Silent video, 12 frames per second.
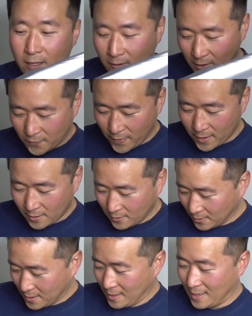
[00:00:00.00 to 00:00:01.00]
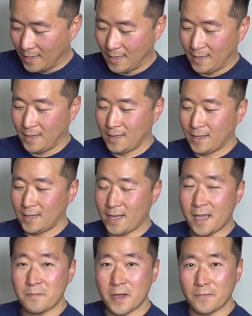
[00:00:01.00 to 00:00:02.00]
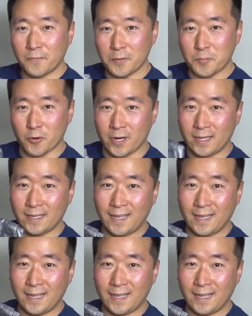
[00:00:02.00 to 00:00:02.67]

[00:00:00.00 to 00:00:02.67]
else fails, I have my footprint.